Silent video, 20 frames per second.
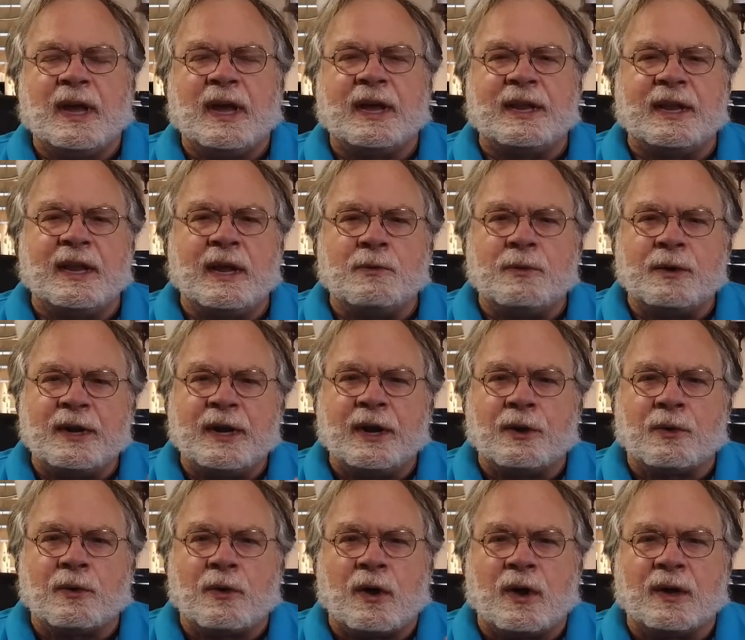And they would
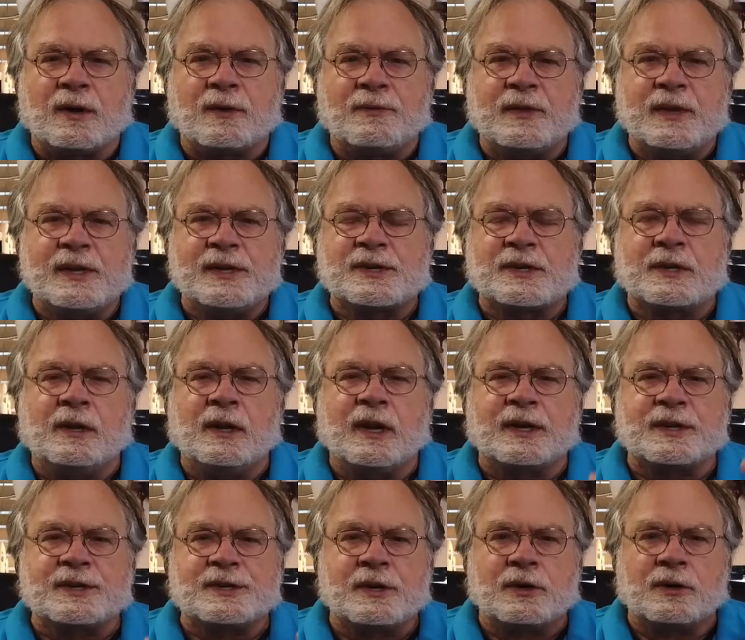hear all of these
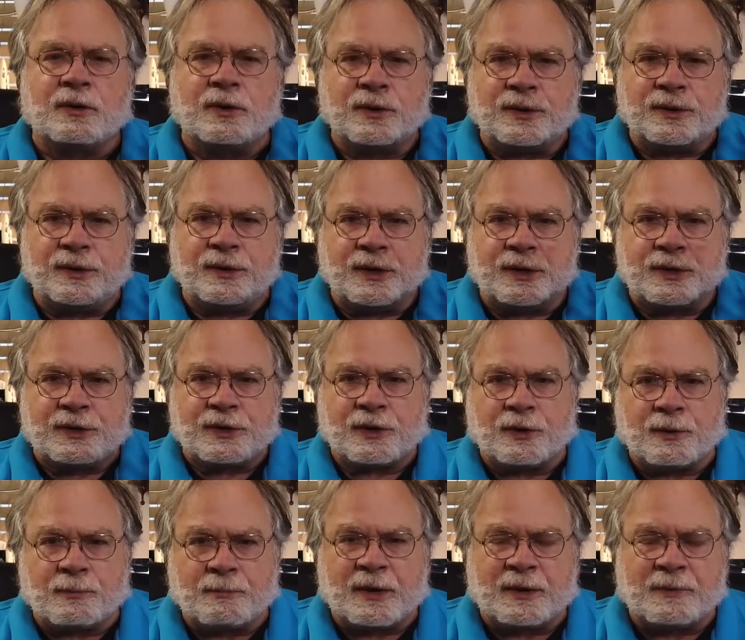clicks and could
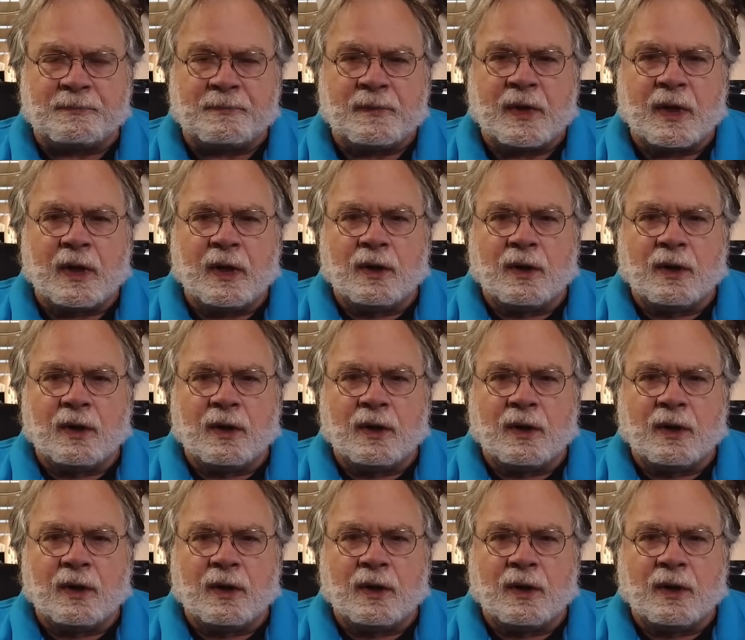determine